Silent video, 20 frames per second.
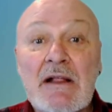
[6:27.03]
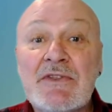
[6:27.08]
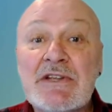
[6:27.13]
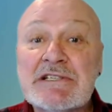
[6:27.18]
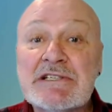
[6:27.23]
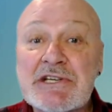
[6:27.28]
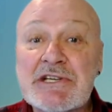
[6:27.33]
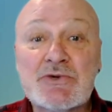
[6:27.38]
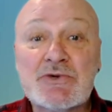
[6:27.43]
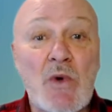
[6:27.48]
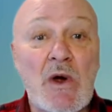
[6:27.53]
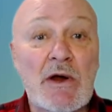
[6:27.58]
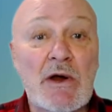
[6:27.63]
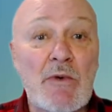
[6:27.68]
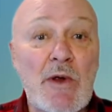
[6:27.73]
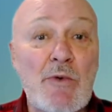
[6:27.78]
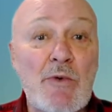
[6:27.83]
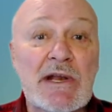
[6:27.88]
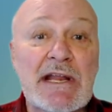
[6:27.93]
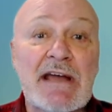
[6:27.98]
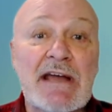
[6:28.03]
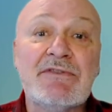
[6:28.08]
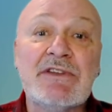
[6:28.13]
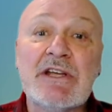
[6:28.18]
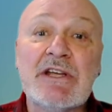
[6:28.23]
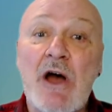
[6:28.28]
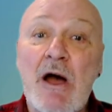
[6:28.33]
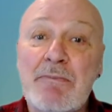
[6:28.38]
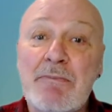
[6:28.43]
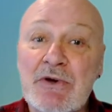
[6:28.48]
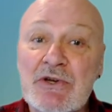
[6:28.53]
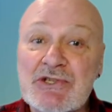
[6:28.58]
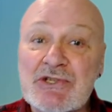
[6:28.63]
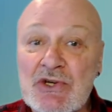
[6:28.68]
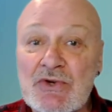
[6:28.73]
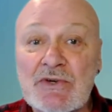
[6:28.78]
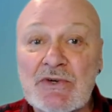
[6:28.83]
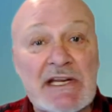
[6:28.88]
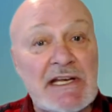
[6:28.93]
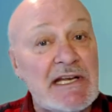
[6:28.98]
This is where we would have the
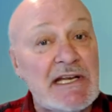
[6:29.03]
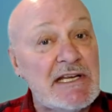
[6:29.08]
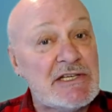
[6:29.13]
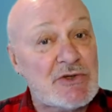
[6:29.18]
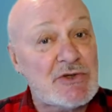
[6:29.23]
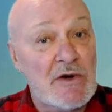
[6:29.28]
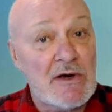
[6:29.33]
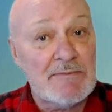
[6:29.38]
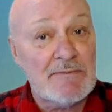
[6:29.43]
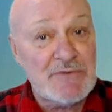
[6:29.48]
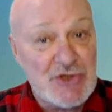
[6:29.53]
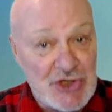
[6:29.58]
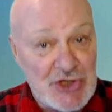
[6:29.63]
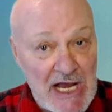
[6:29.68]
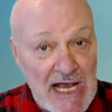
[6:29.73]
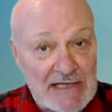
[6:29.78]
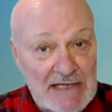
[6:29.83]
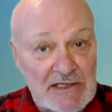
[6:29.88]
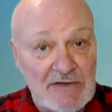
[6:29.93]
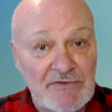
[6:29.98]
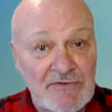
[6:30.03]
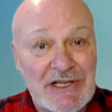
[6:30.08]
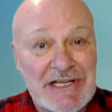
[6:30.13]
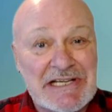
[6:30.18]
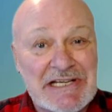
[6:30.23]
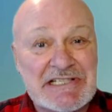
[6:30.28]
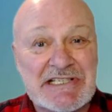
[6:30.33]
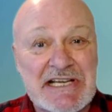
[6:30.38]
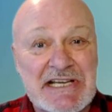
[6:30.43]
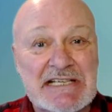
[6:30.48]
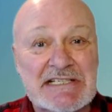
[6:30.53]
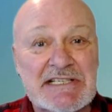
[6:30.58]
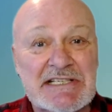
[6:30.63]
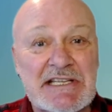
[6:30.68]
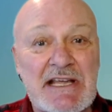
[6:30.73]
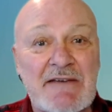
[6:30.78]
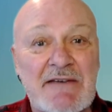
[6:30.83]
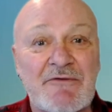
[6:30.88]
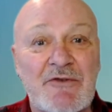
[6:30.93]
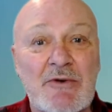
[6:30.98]
opportunity to objectively assess
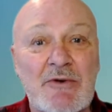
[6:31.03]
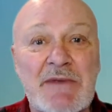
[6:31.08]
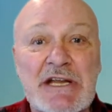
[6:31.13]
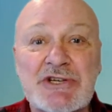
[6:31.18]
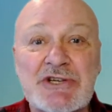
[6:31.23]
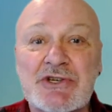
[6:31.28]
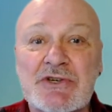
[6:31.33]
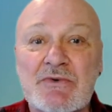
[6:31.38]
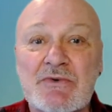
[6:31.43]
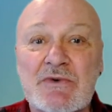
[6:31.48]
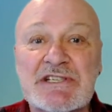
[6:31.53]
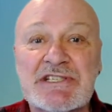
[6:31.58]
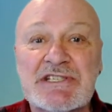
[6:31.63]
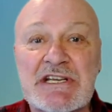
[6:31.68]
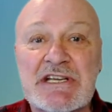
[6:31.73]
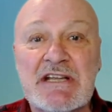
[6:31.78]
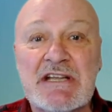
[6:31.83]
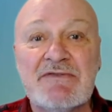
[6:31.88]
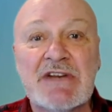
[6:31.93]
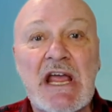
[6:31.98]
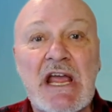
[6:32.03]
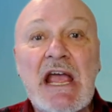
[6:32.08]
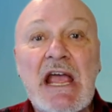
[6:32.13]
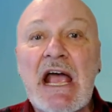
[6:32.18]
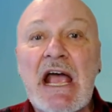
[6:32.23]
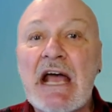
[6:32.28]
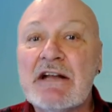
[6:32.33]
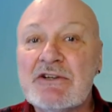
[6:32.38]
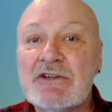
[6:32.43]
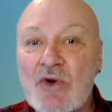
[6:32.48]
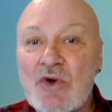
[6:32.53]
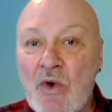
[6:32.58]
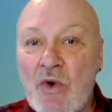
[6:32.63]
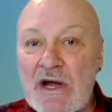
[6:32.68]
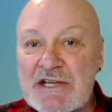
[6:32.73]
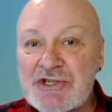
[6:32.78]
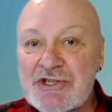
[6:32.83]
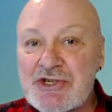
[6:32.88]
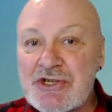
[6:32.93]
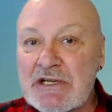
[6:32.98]
the information received and
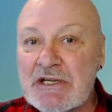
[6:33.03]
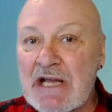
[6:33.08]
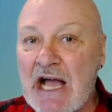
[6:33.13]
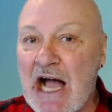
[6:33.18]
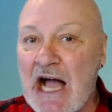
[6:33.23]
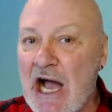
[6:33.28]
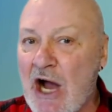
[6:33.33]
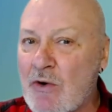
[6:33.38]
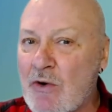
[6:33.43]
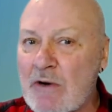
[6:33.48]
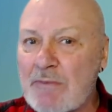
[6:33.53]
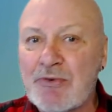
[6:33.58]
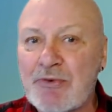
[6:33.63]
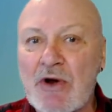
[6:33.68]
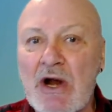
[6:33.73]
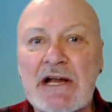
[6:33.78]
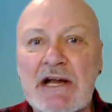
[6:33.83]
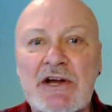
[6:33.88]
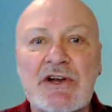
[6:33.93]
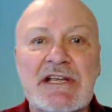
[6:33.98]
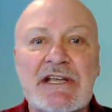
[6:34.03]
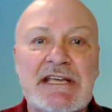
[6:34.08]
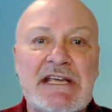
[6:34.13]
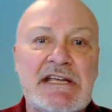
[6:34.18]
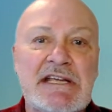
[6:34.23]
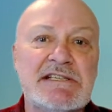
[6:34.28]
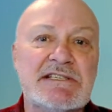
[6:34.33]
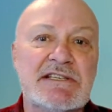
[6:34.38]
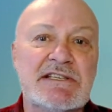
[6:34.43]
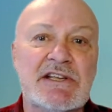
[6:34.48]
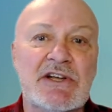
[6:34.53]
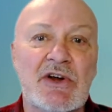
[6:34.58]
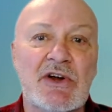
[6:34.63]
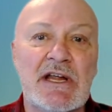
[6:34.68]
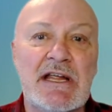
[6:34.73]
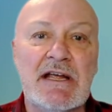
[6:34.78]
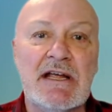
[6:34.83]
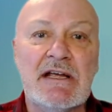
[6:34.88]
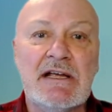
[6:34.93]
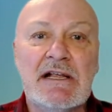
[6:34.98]
question our prior case
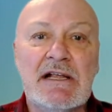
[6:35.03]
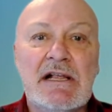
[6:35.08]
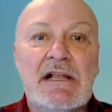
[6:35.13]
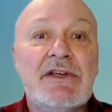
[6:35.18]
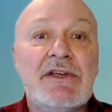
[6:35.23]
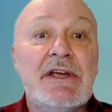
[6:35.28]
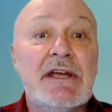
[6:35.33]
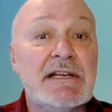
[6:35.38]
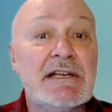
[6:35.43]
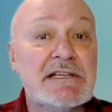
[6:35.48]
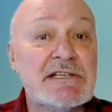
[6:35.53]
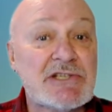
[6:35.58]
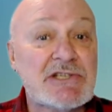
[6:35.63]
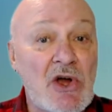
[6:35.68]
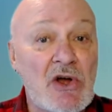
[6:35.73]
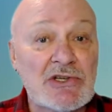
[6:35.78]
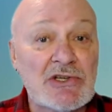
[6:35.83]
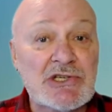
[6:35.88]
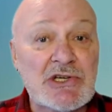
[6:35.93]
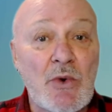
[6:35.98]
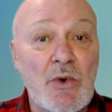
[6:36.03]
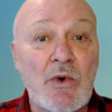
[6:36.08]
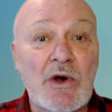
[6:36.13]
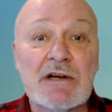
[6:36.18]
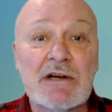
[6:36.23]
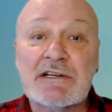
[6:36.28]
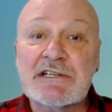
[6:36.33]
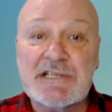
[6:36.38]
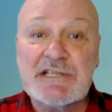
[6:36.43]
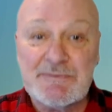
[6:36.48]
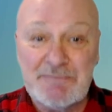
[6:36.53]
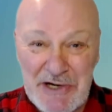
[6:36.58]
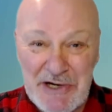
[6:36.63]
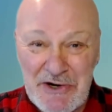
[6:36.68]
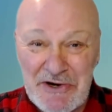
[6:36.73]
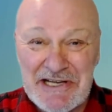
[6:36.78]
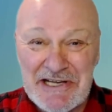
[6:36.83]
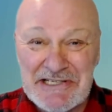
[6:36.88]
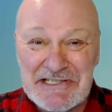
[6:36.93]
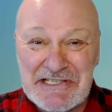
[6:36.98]
theory. It is also where
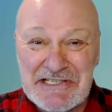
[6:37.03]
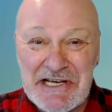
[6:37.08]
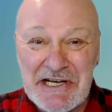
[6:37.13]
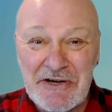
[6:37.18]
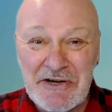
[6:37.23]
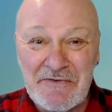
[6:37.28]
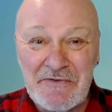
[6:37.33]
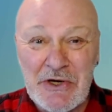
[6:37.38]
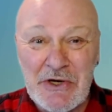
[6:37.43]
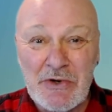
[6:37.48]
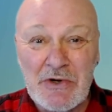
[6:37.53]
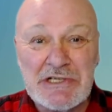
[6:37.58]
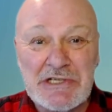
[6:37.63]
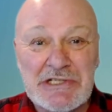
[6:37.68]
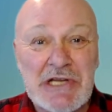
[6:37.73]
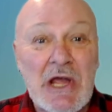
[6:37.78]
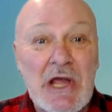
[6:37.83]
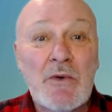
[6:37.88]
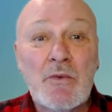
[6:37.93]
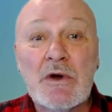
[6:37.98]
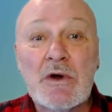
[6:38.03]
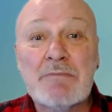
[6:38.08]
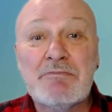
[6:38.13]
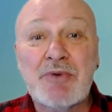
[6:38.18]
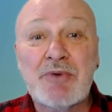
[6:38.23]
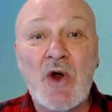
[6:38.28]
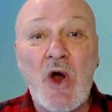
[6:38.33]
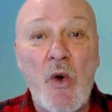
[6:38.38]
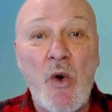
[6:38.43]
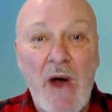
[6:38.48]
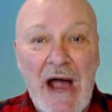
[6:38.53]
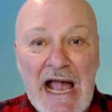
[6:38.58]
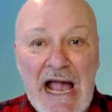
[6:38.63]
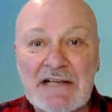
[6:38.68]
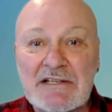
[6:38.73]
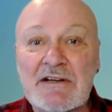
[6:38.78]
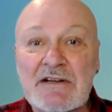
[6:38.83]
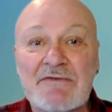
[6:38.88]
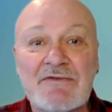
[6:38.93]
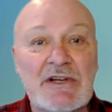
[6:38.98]
experienced interviewers would
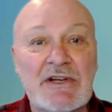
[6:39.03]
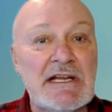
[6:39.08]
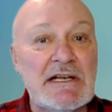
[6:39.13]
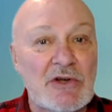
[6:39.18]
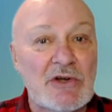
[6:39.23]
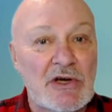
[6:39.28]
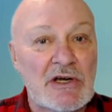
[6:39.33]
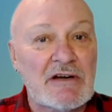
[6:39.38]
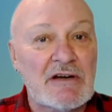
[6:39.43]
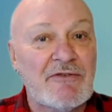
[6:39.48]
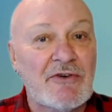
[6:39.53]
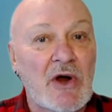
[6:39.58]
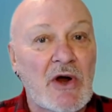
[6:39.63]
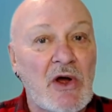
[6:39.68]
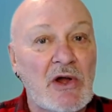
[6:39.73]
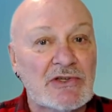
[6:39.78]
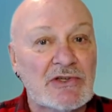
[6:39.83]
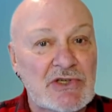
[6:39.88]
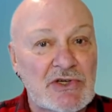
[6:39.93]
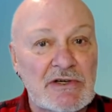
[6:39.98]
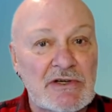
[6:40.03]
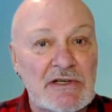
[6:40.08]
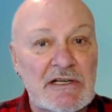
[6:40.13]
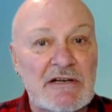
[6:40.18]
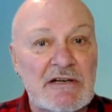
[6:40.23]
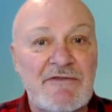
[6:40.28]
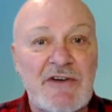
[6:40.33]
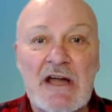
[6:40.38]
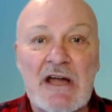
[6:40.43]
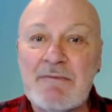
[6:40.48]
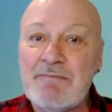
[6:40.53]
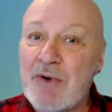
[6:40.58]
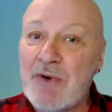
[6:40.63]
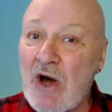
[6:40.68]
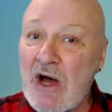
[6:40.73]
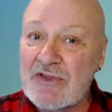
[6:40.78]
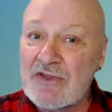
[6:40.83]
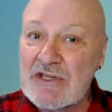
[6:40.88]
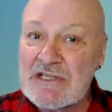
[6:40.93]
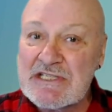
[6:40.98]
proactively look for alternative
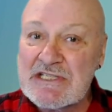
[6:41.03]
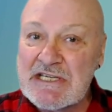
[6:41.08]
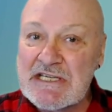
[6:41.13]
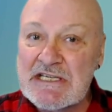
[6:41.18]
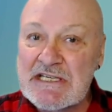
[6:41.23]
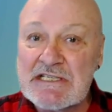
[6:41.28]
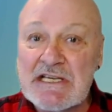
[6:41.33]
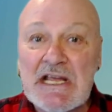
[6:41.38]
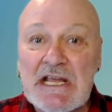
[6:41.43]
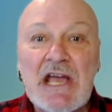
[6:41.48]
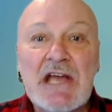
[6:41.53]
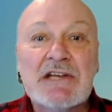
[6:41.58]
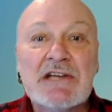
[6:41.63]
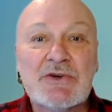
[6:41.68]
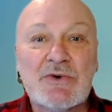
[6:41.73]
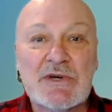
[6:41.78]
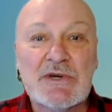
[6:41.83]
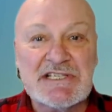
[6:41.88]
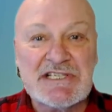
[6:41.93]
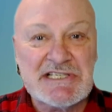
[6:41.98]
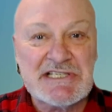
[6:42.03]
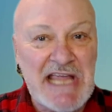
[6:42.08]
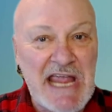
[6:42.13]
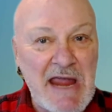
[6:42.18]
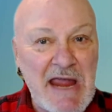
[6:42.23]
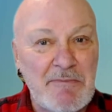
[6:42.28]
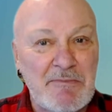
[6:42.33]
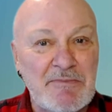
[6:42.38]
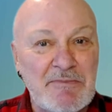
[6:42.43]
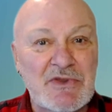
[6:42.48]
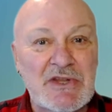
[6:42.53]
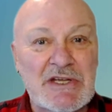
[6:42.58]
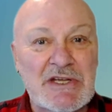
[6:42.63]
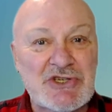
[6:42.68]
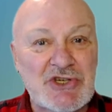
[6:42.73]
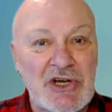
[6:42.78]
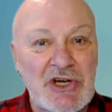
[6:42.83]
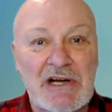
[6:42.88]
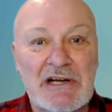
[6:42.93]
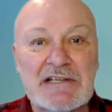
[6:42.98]
hypotheses to escape the
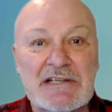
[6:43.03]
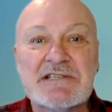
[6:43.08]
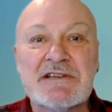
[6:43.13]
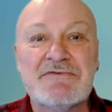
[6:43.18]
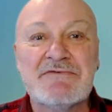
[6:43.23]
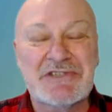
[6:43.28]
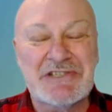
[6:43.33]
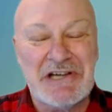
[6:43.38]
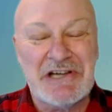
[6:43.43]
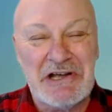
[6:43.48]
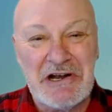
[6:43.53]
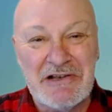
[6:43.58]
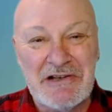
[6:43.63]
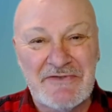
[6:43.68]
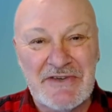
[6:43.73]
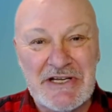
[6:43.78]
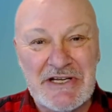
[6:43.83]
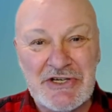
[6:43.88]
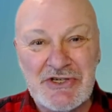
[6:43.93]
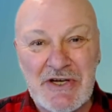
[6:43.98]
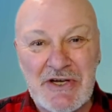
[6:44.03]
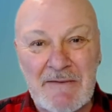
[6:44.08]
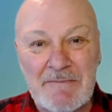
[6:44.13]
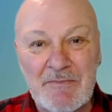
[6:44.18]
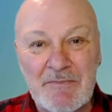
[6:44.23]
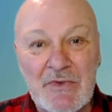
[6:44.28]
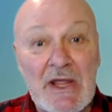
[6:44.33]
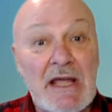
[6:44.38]
jaws of tunnel vision.